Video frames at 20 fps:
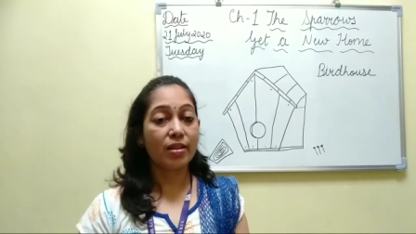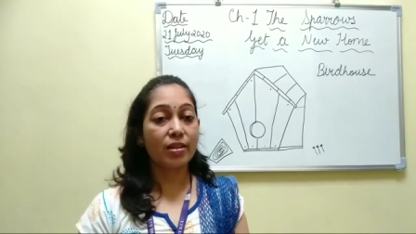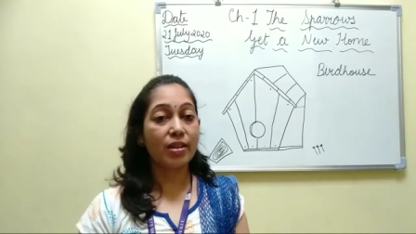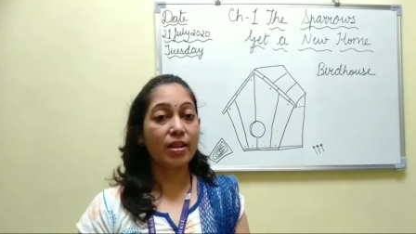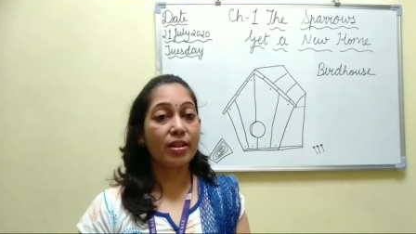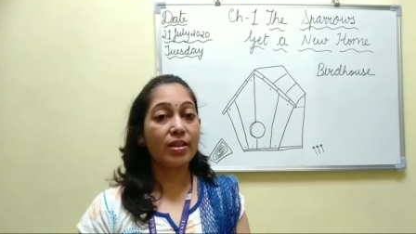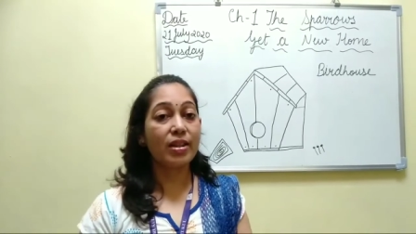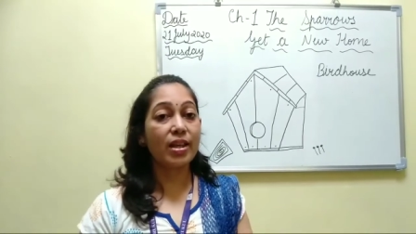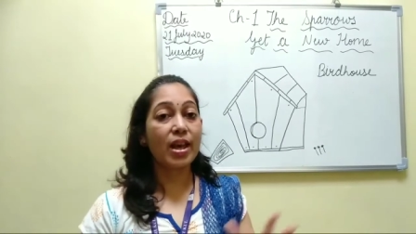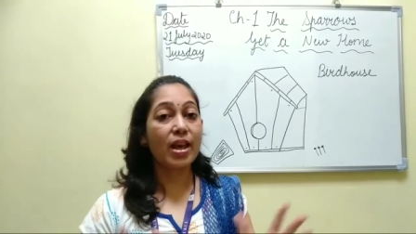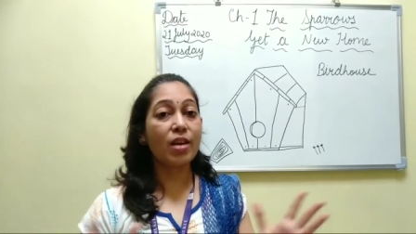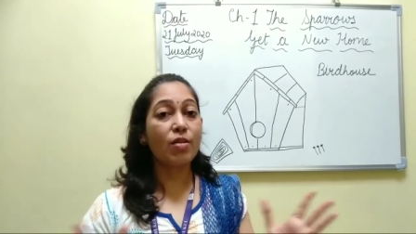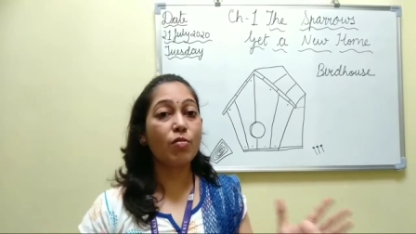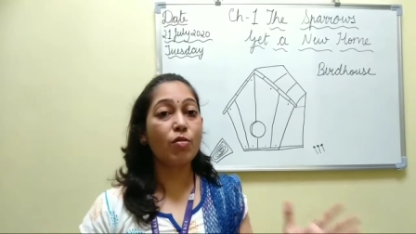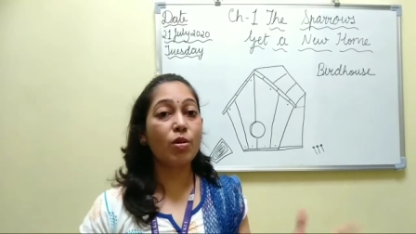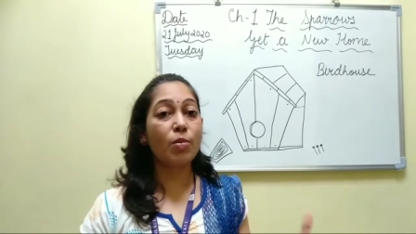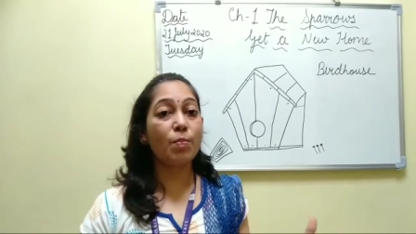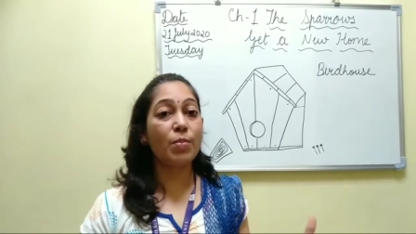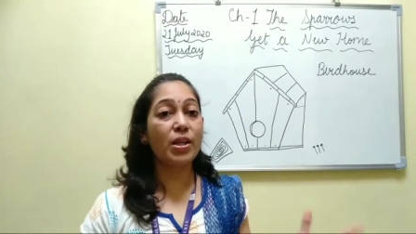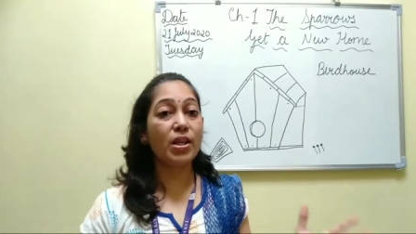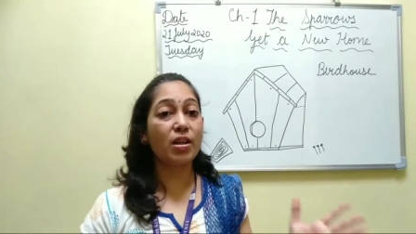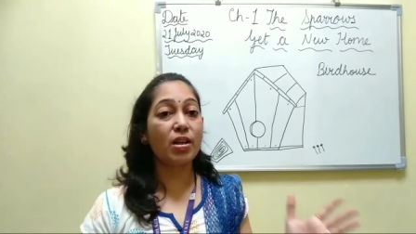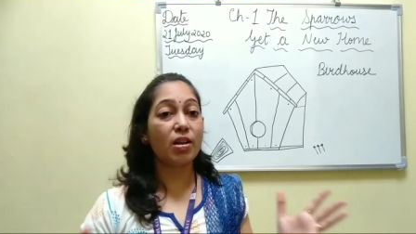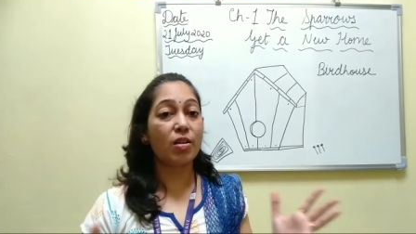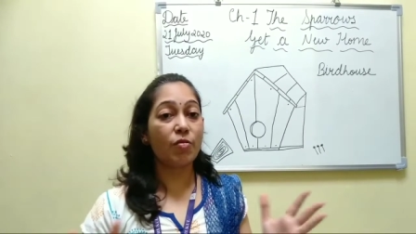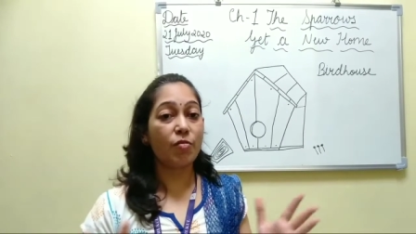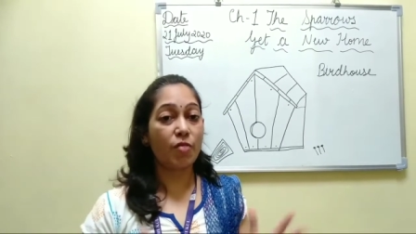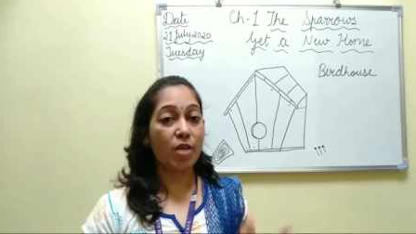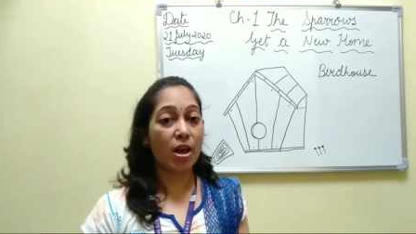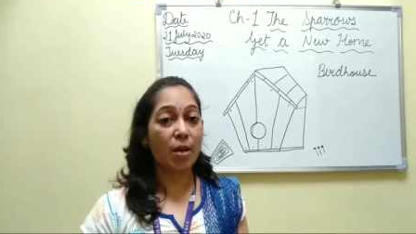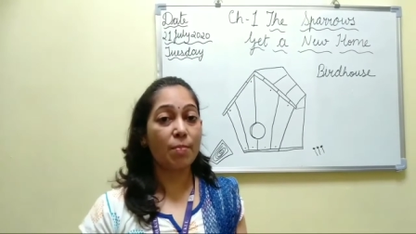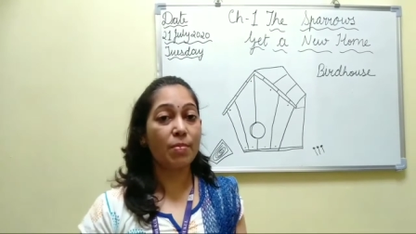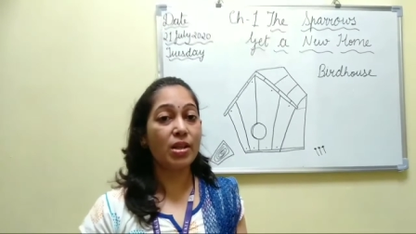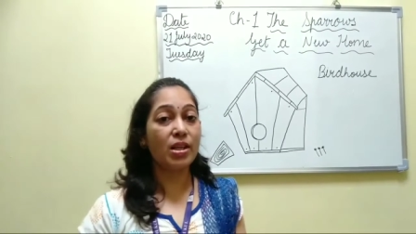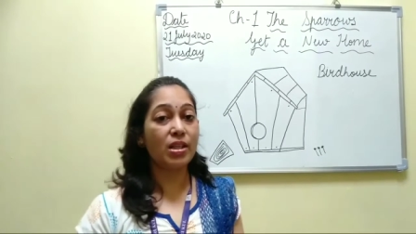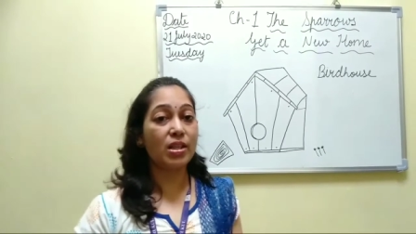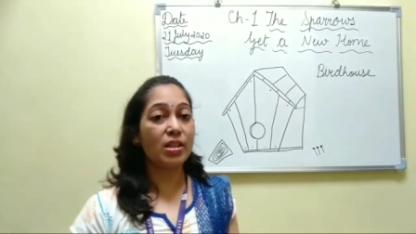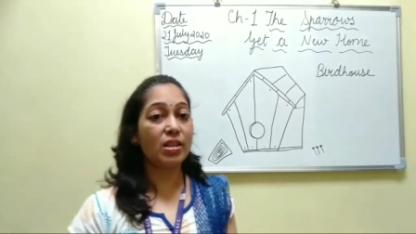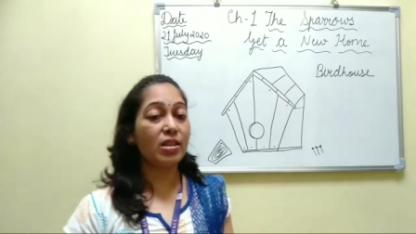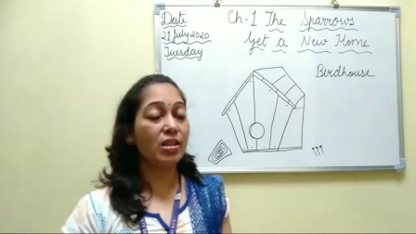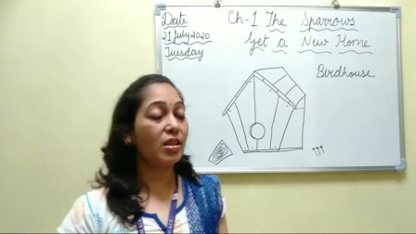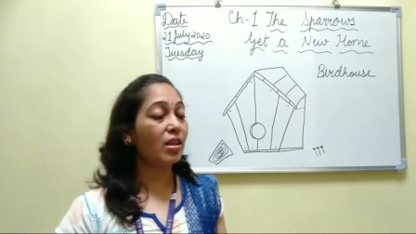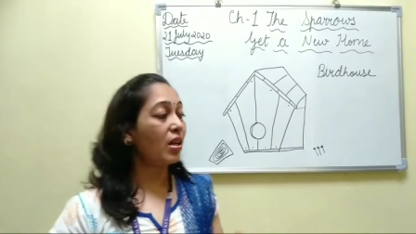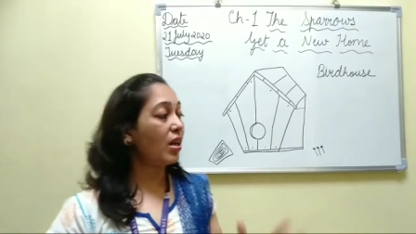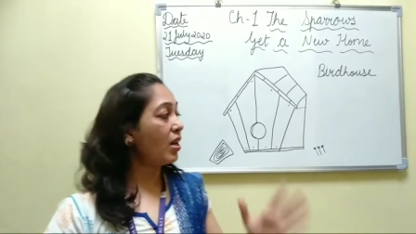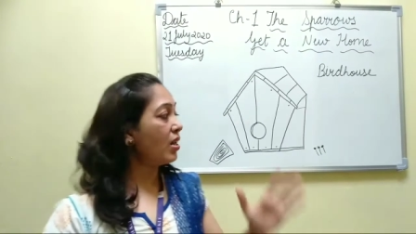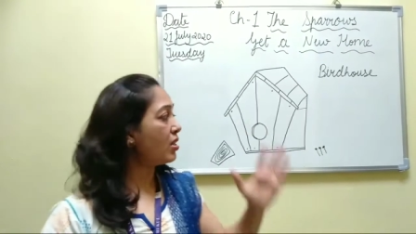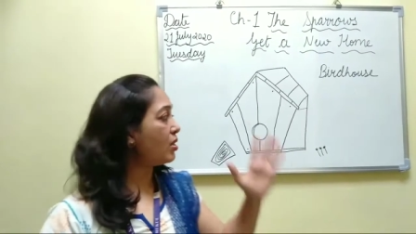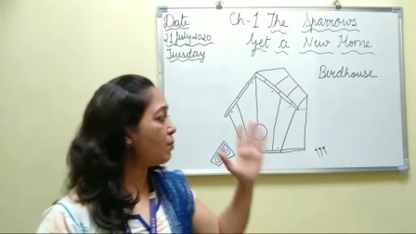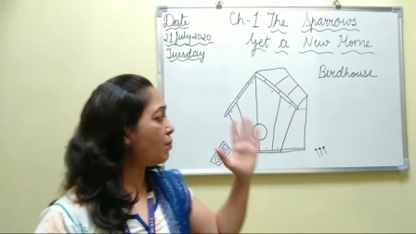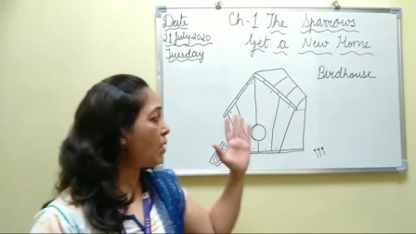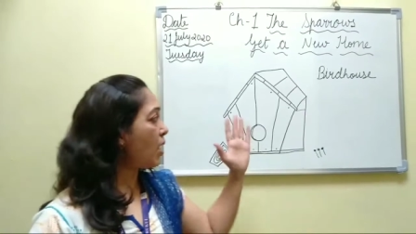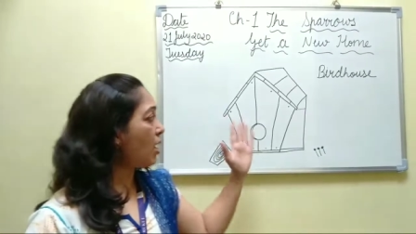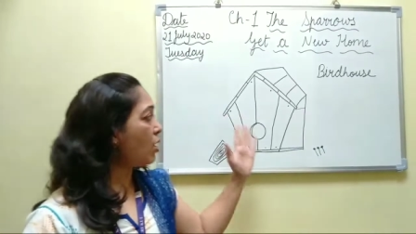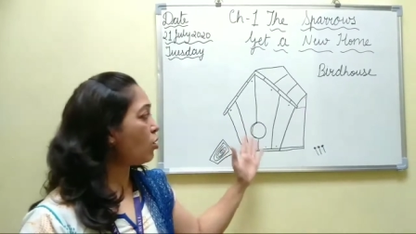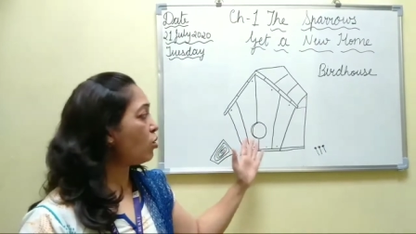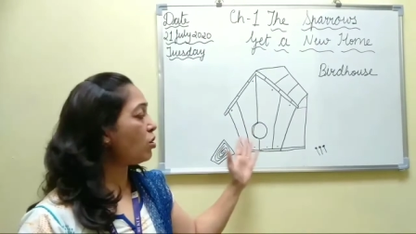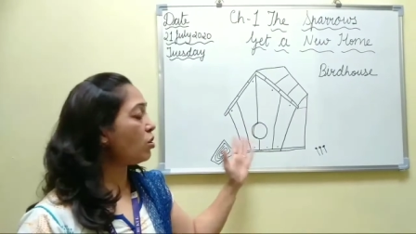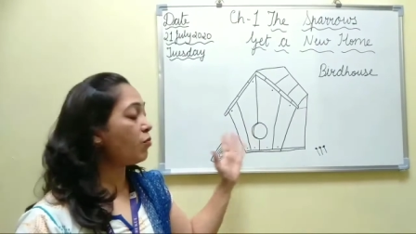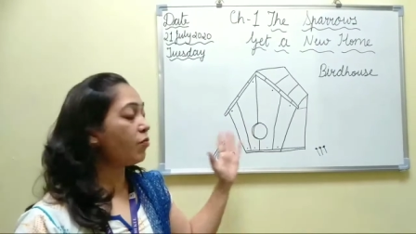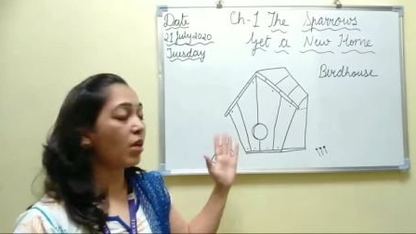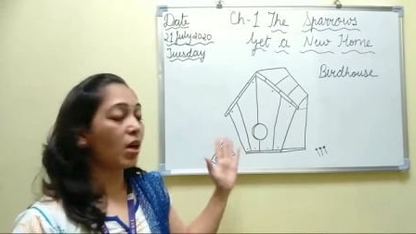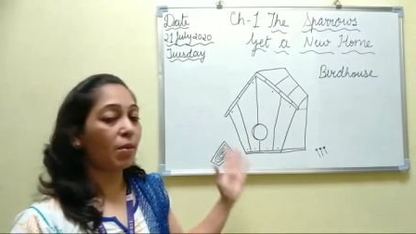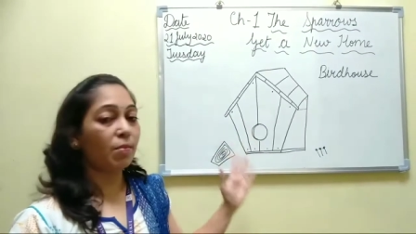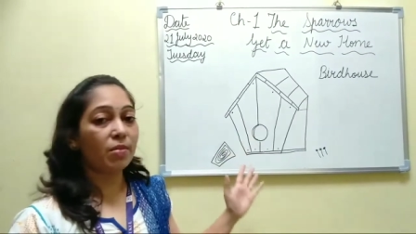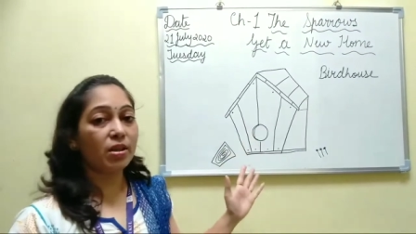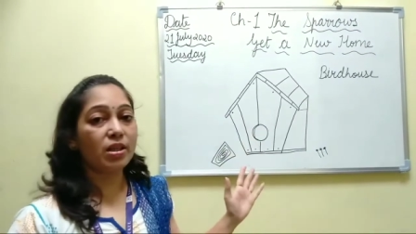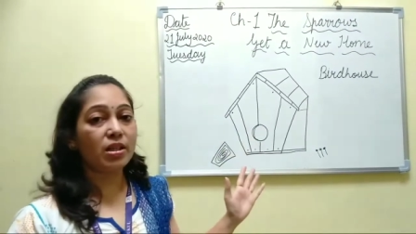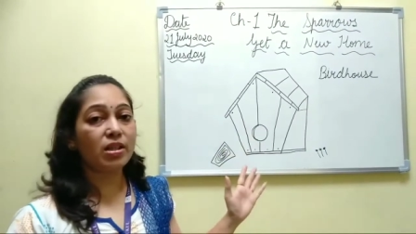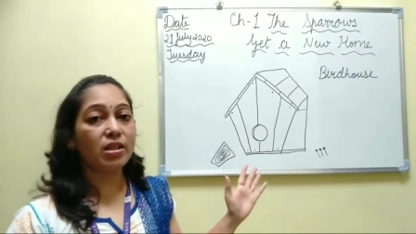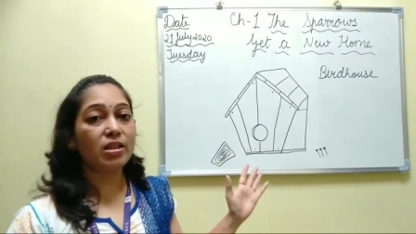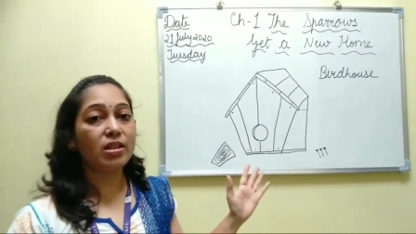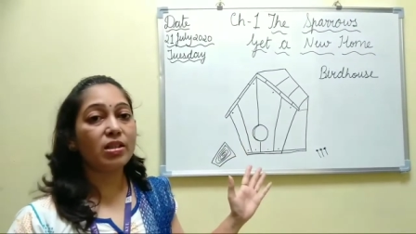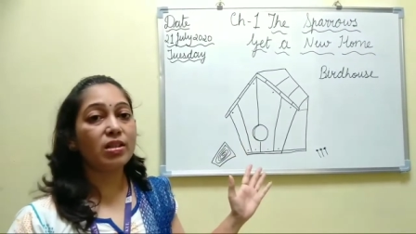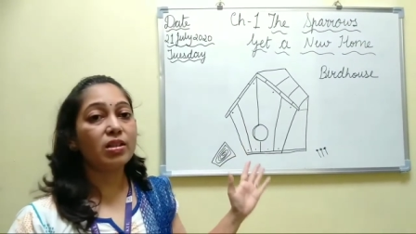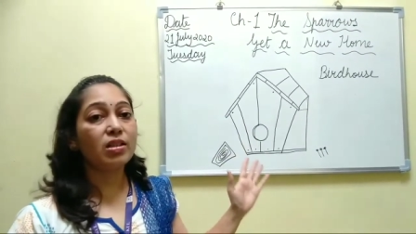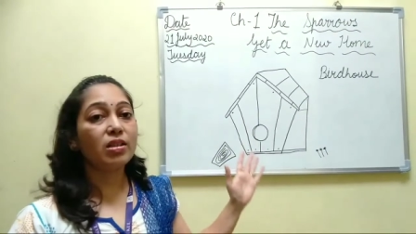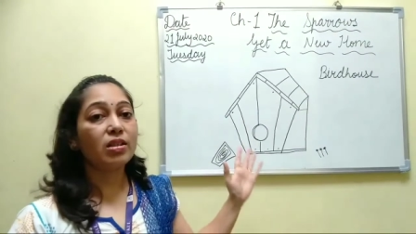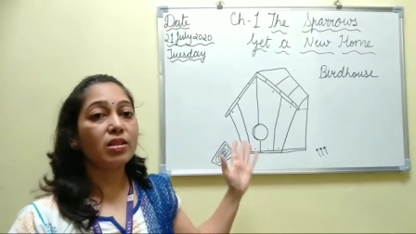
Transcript: that there would be a family, a sparrow's family